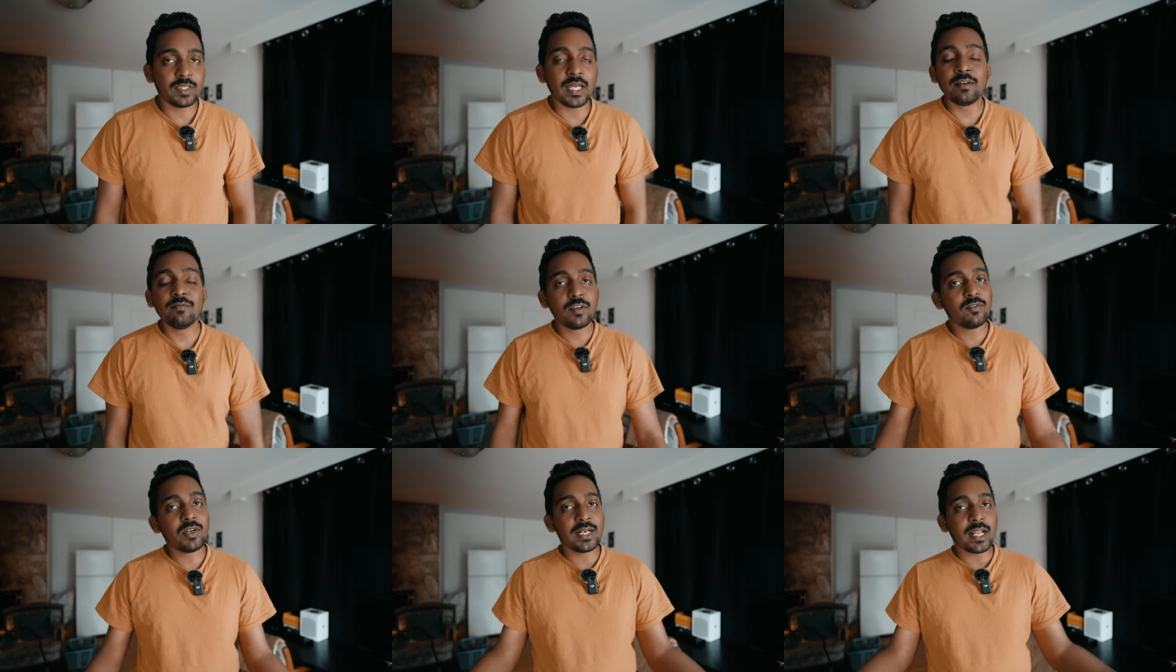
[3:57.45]

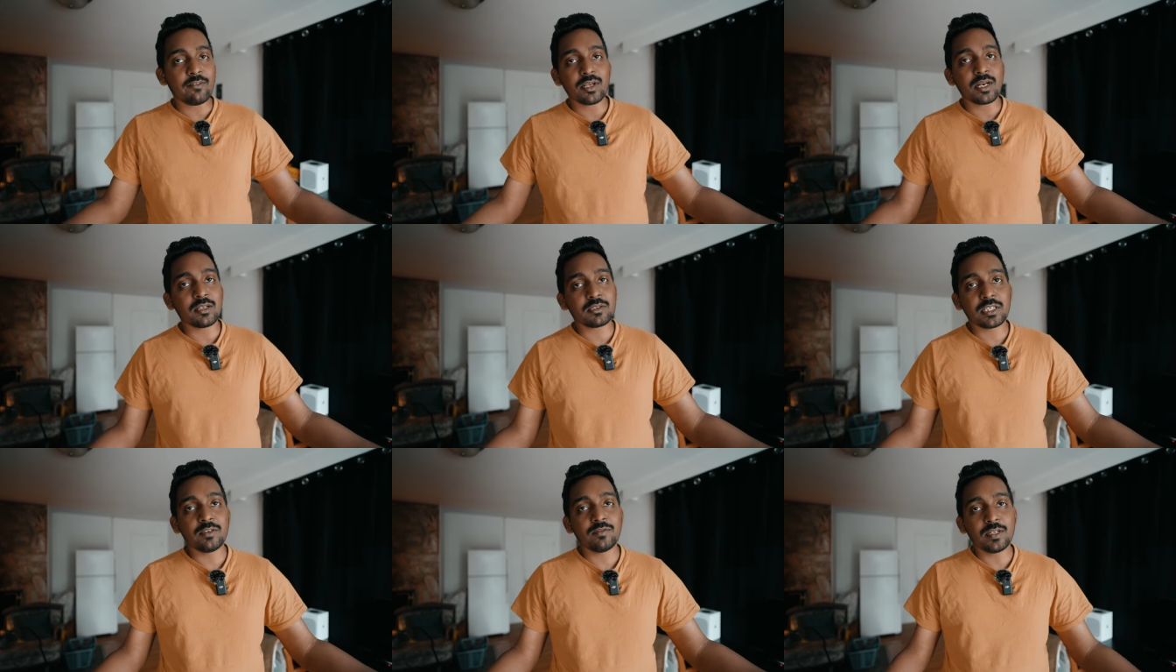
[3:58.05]
Then we will never
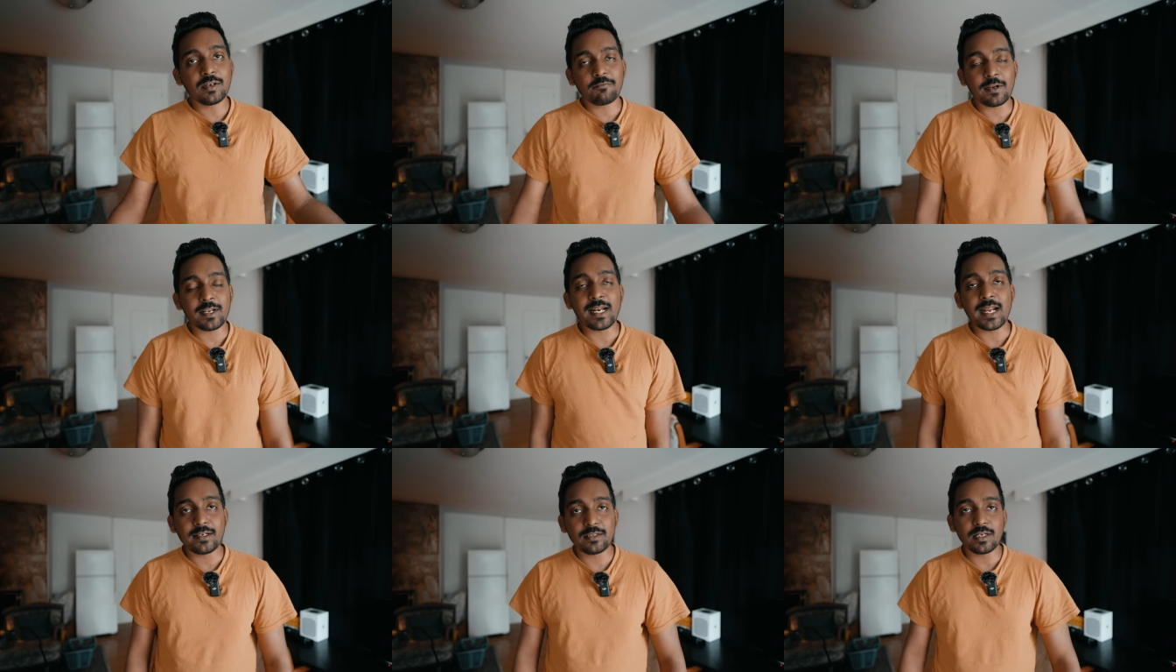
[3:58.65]
achieve that
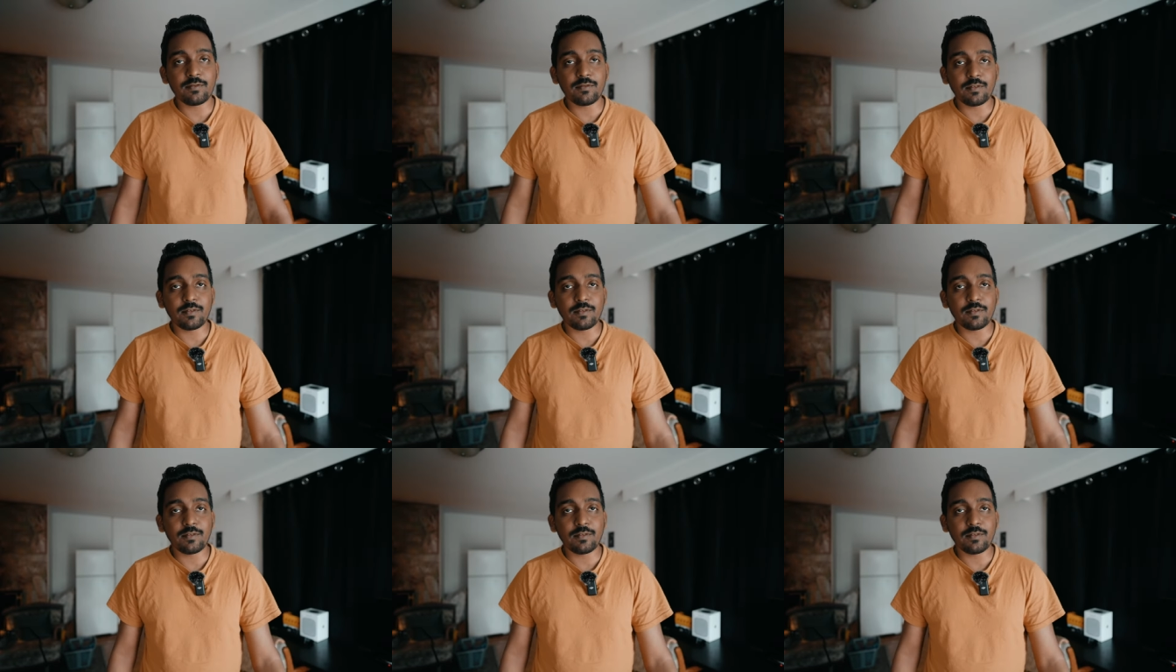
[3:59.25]
financial